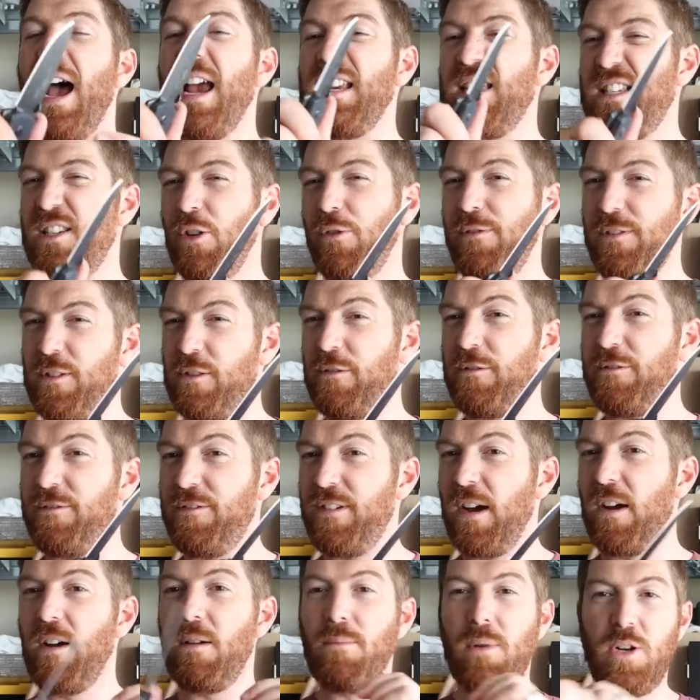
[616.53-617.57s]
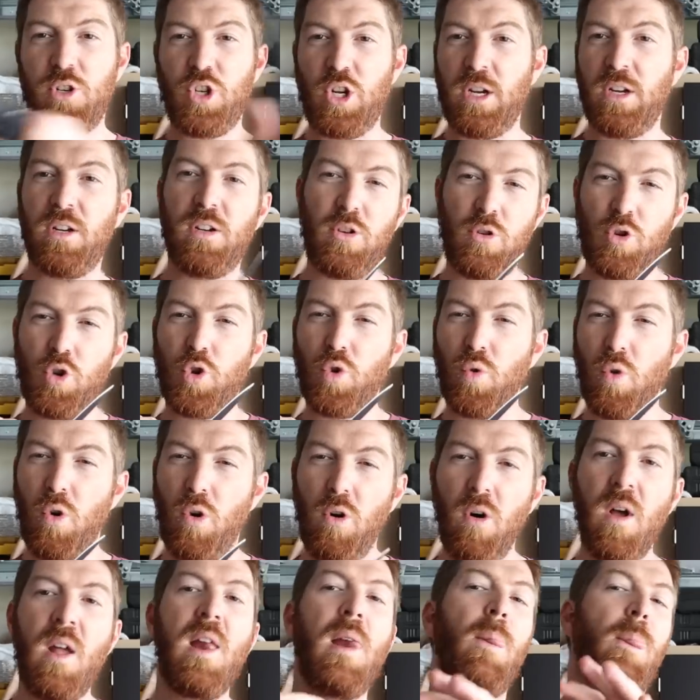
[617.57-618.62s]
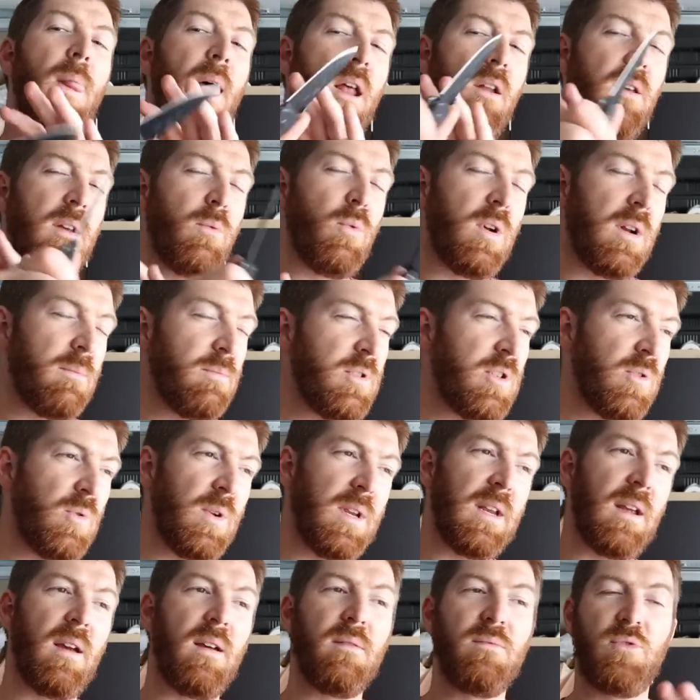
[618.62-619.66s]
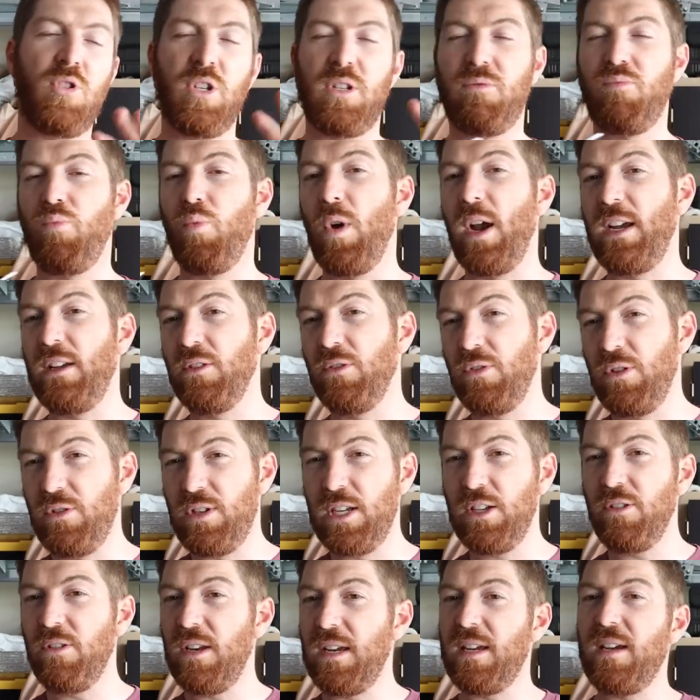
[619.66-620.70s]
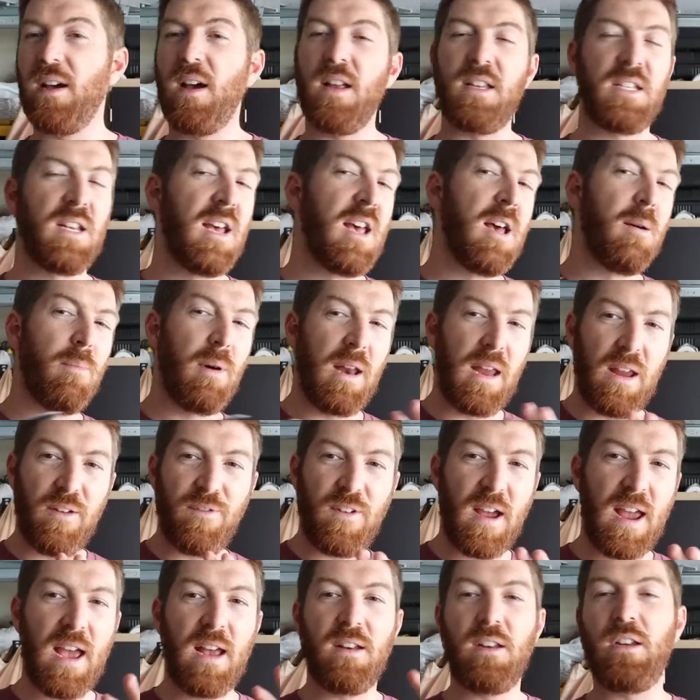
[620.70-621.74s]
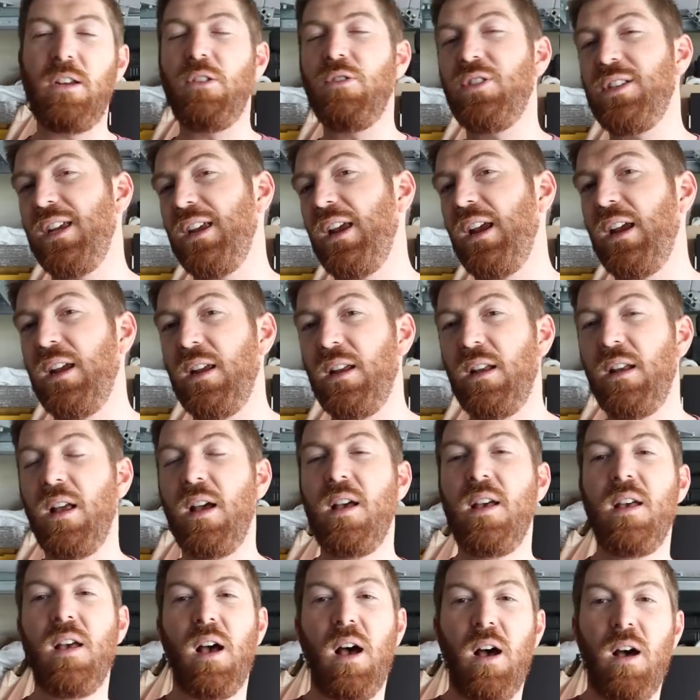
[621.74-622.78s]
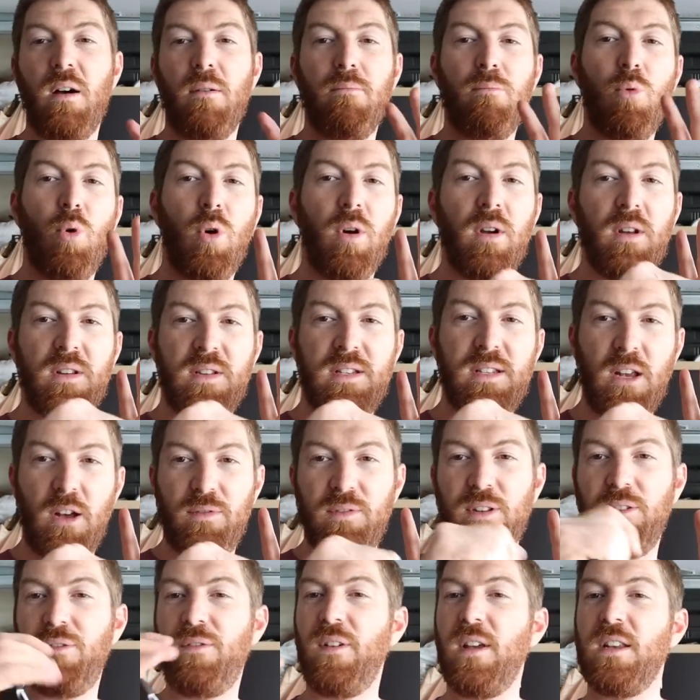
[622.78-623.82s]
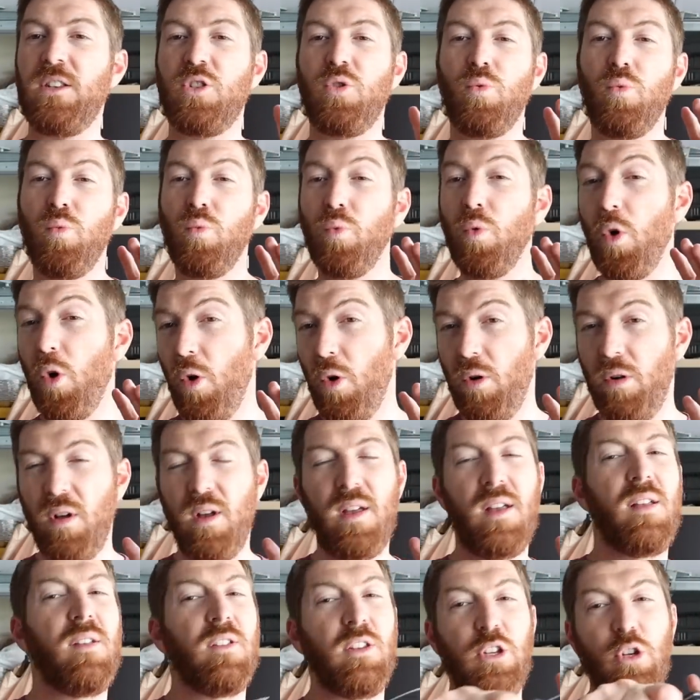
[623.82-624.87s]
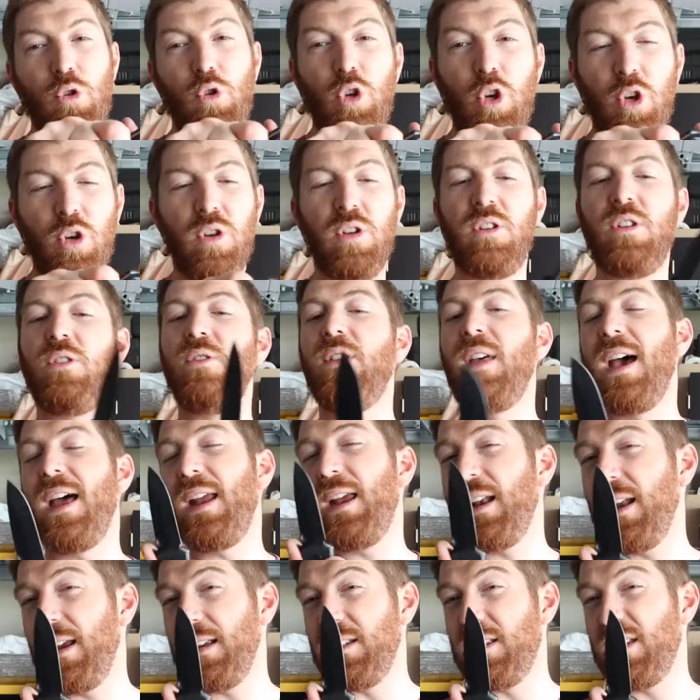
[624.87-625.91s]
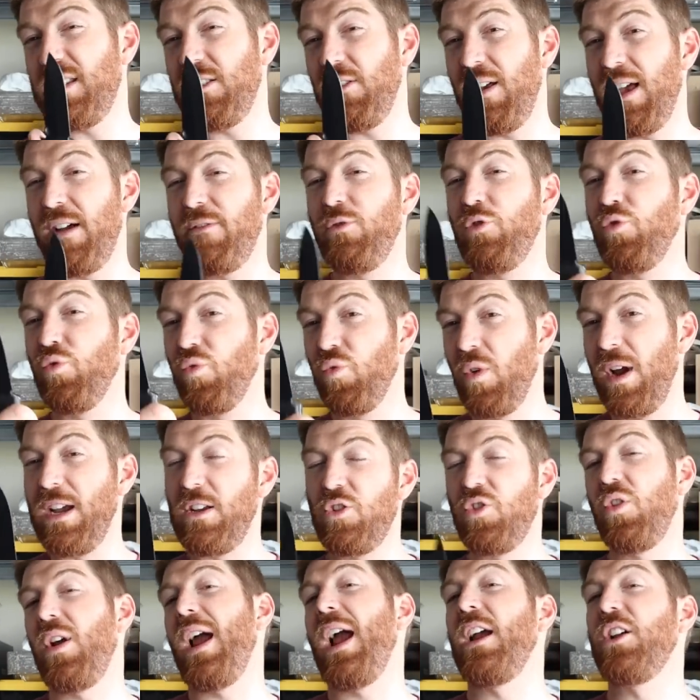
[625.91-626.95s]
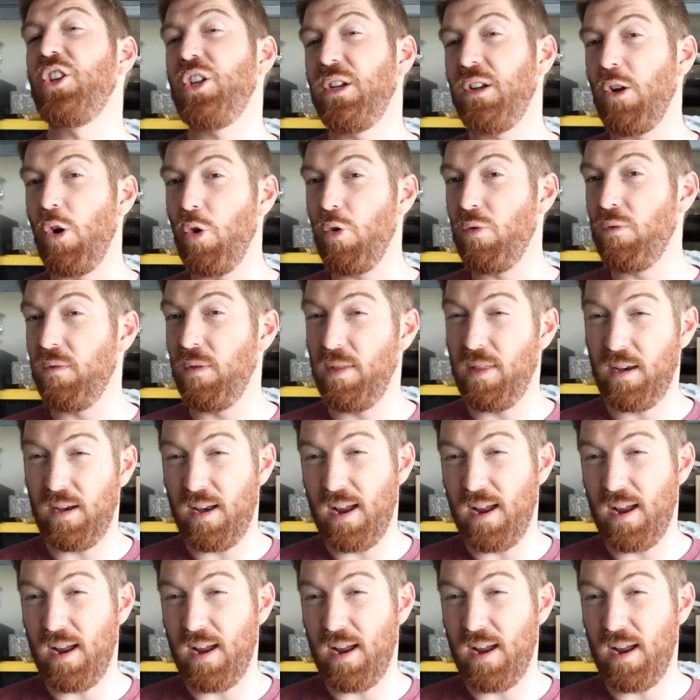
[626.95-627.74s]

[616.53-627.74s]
I still feel very much in control, not only when I'm doing just regular utility cuts, but if I had to use it in a more self-defense role, you could do that and I'd still have great traction over the